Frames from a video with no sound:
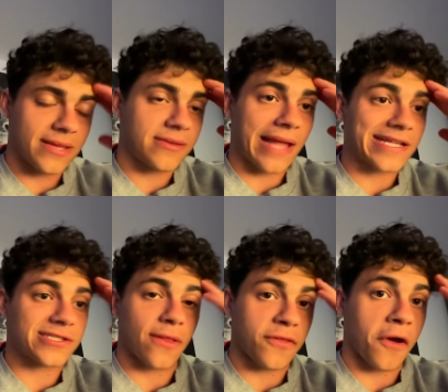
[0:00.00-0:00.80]
That's
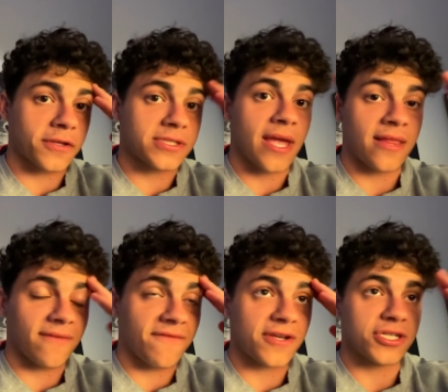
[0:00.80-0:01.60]
the thoughts and the
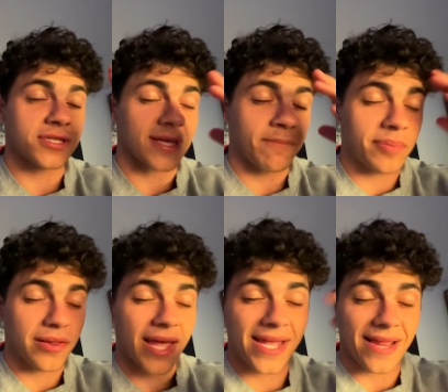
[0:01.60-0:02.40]
visions. I'm
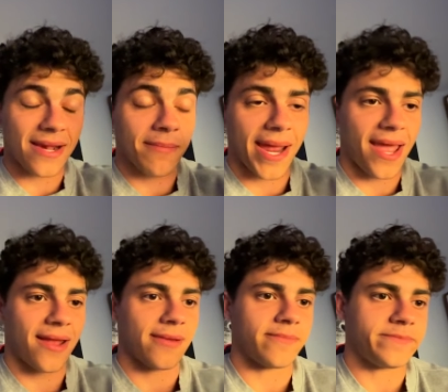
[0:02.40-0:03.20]
playing that in my head.